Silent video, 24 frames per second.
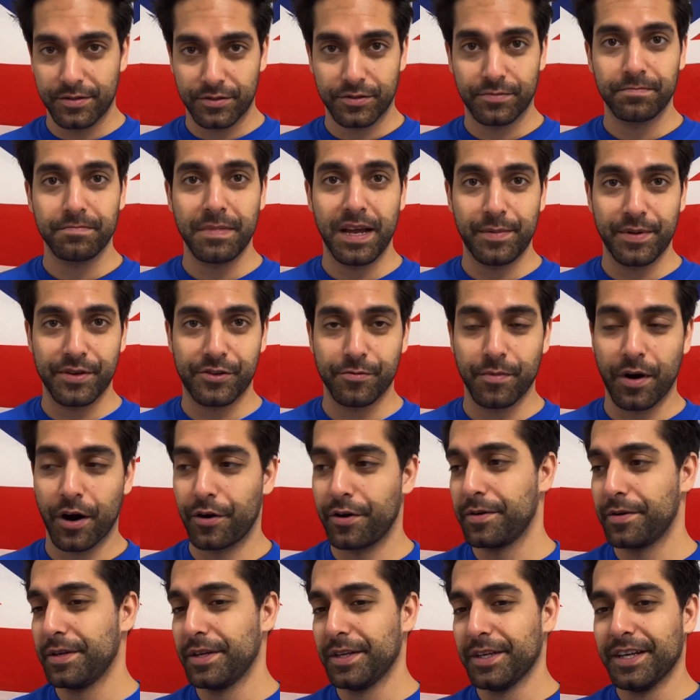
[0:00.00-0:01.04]
Maybe
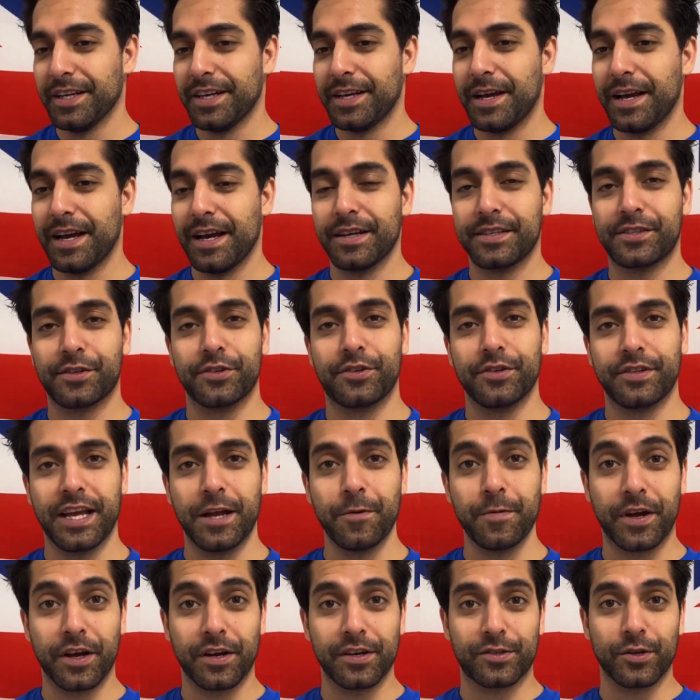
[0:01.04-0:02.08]
tomorrow. So today
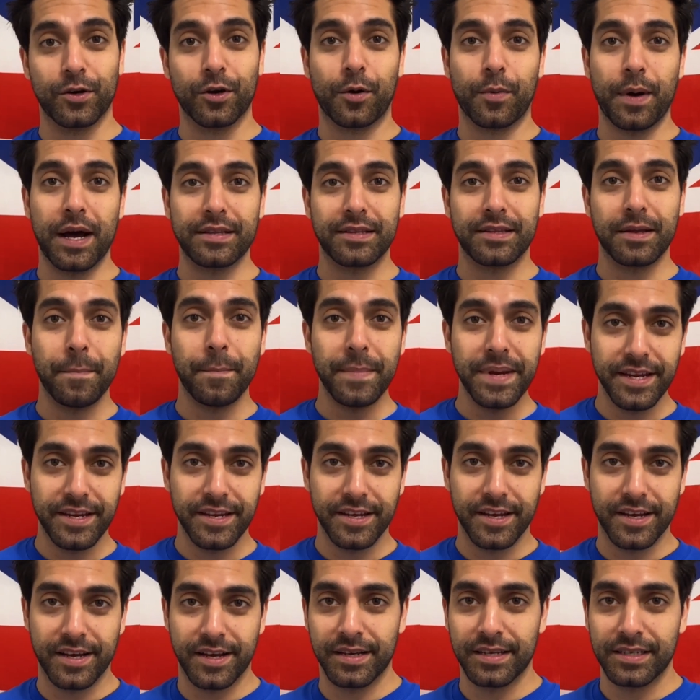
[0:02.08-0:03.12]
we're going to talk about the
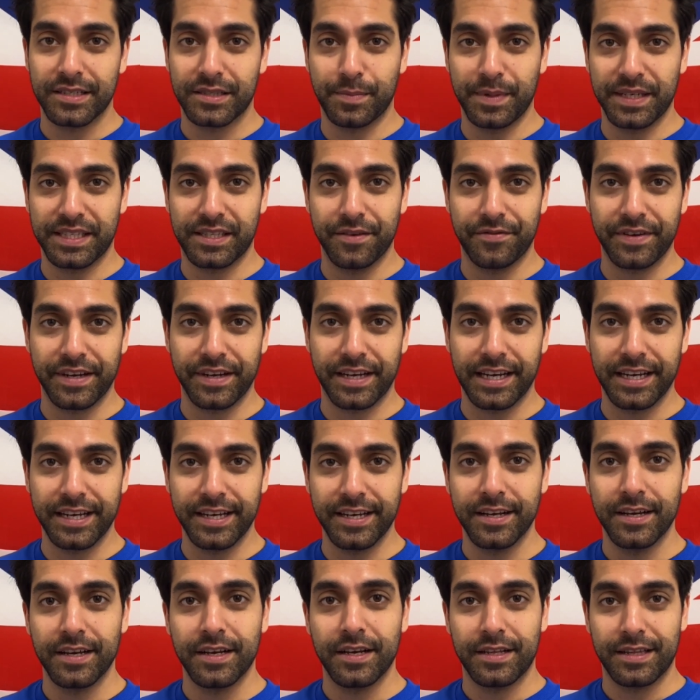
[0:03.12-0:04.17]
media,
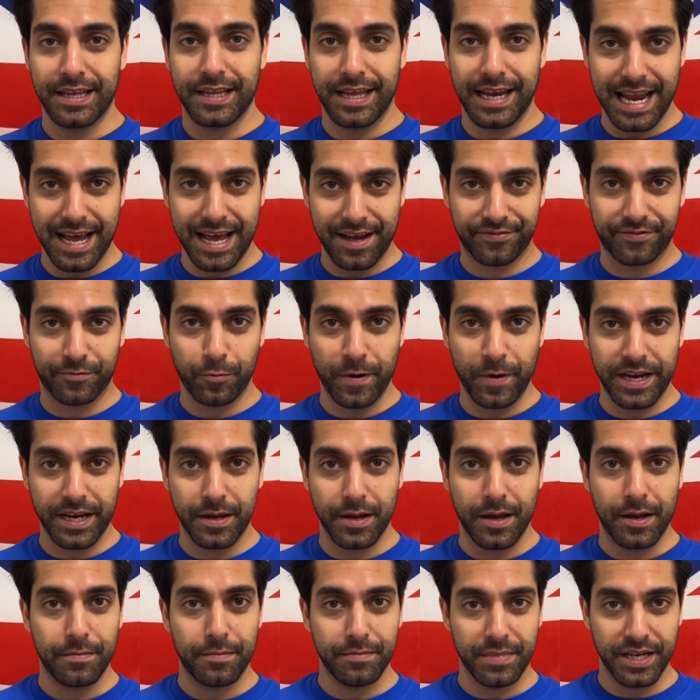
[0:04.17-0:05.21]
specifically the left-wing
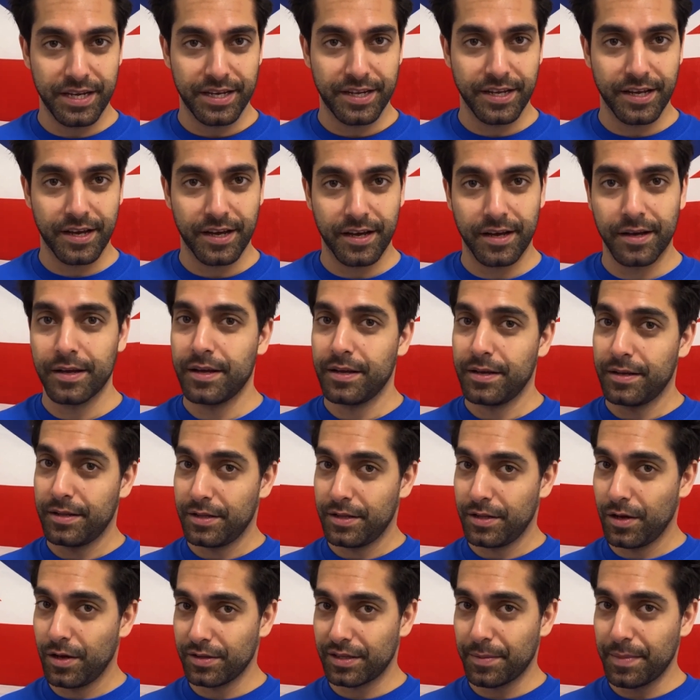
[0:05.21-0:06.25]
media.
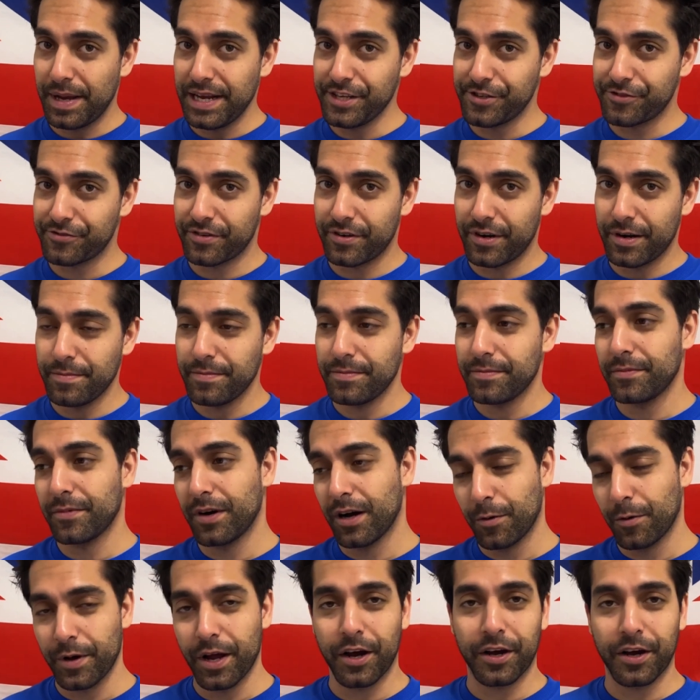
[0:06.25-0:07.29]
Not the mainstream.
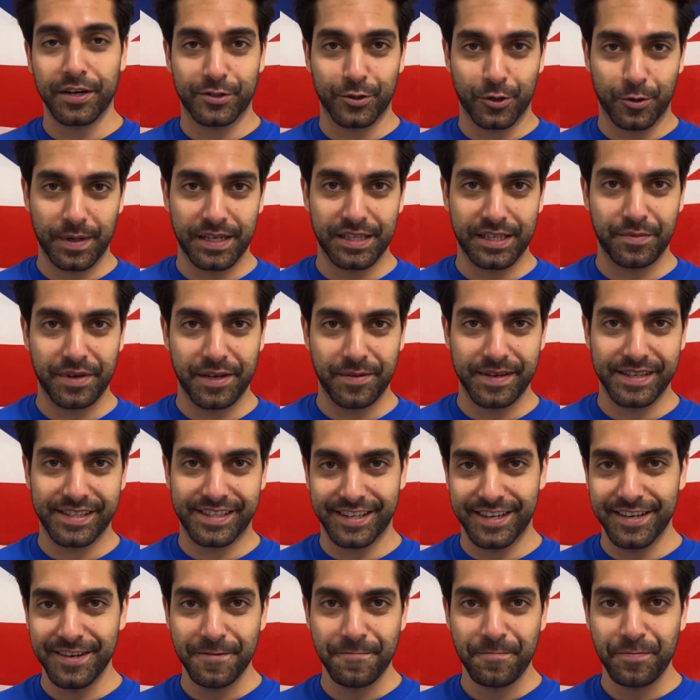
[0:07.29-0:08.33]
Well, we are going to talk about the
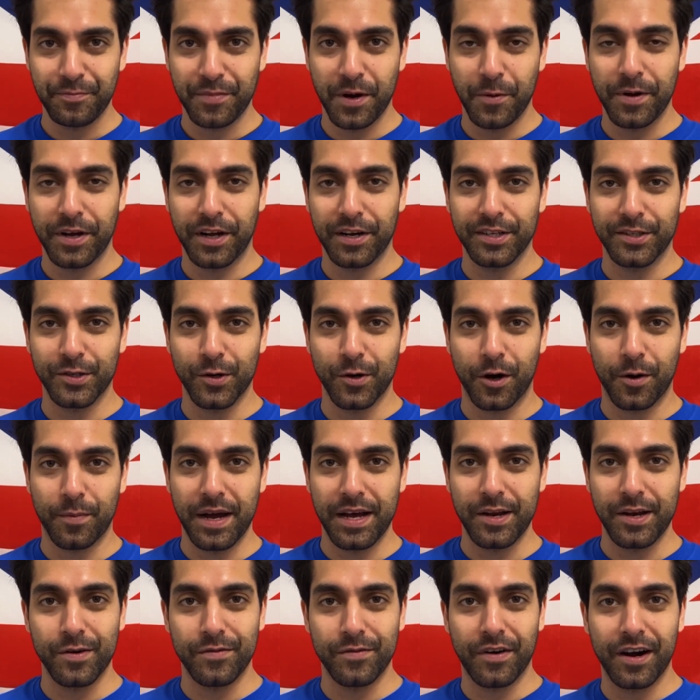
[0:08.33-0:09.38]
BBC, but we're going to talk
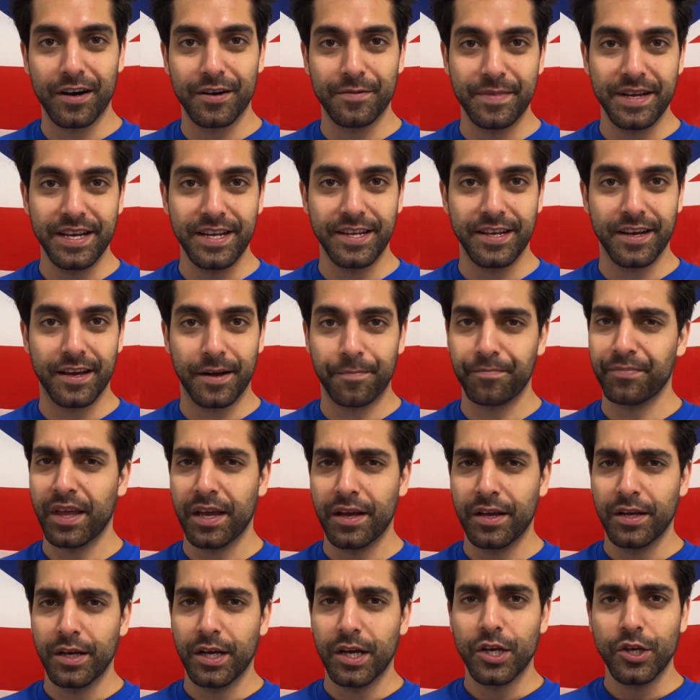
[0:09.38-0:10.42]
about Novara Media.
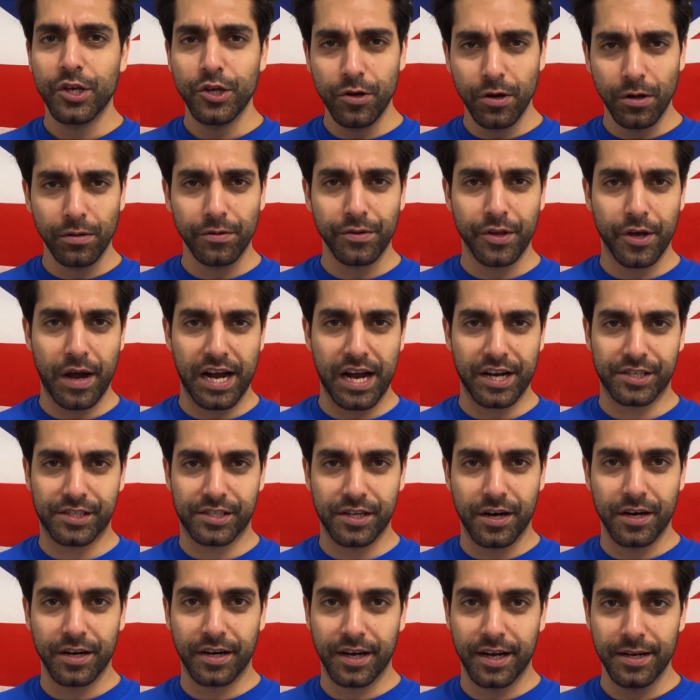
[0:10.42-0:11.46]
You all know Ash
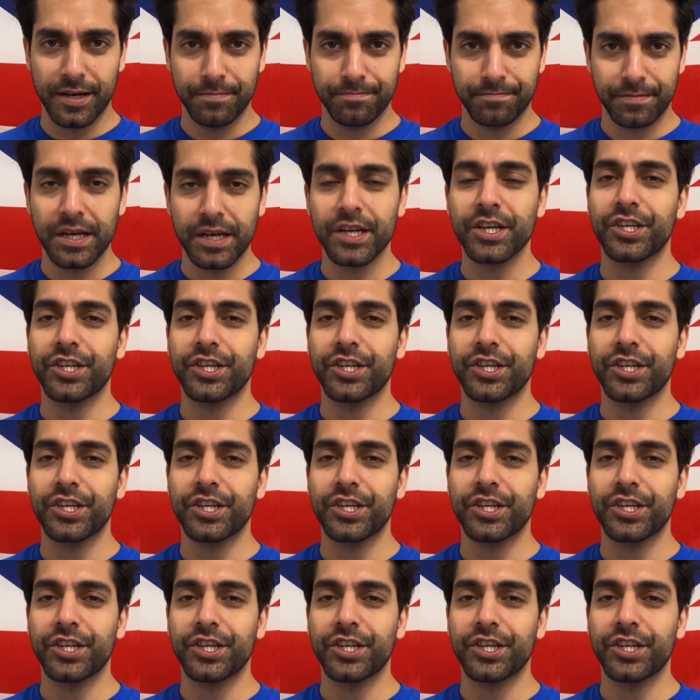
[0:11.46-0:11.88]
Sarkar.